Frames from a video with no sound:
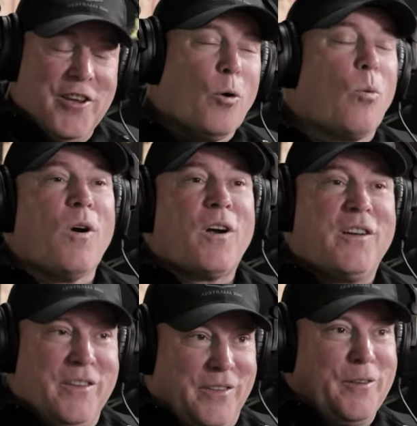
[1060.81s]

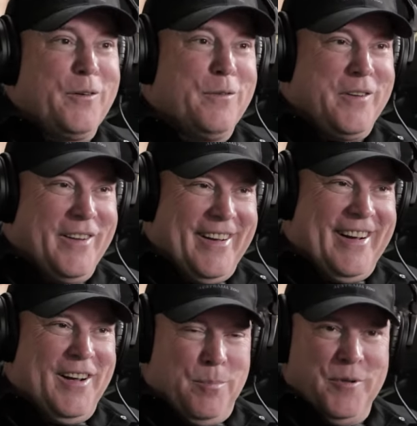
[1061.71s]
work deserved
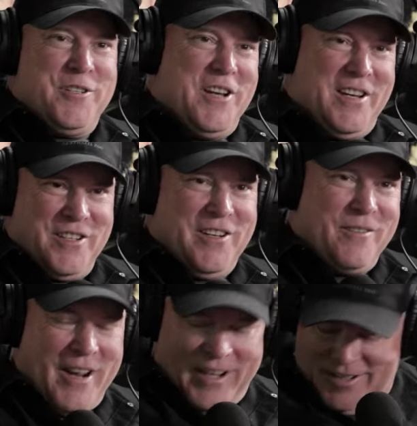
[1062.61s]
appreciation
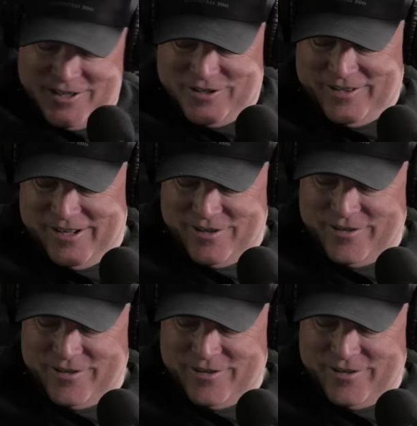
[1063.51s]
and recognition there.